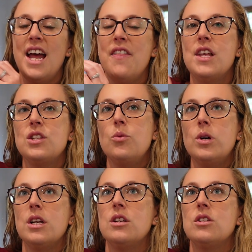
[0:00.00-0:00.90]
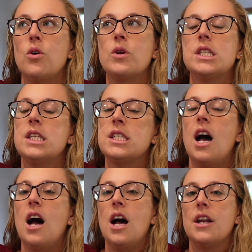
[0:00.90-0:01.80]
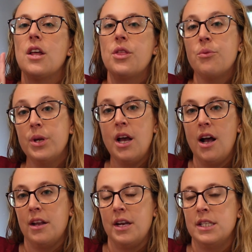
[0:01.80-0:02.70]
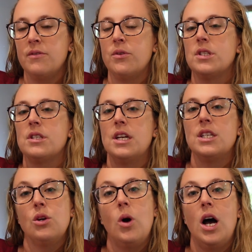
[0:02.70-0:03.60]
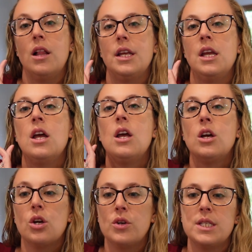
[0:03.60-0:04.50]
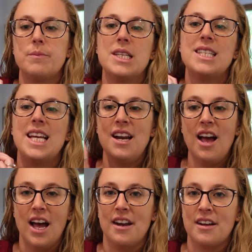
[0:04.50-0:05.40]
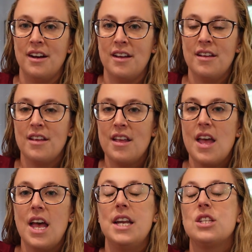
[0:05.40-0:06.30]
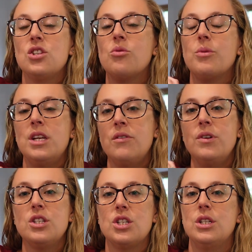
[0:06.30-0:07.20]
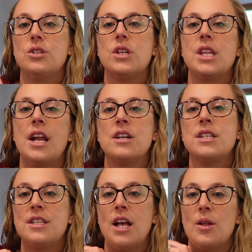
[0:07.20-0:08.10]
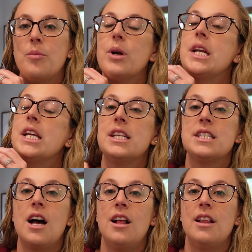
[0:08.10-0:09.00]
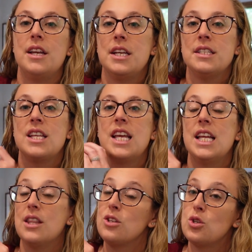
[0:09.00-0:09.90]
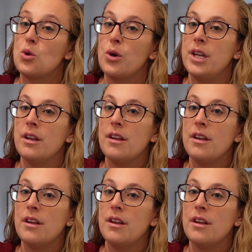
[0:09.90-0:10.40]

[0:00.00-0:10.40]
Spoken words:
and this one focuses on 3 holidays. It focuses on Diwali, Christmas, and Hanukkah. And it's 3 different children that are celebrating these holidays in the story.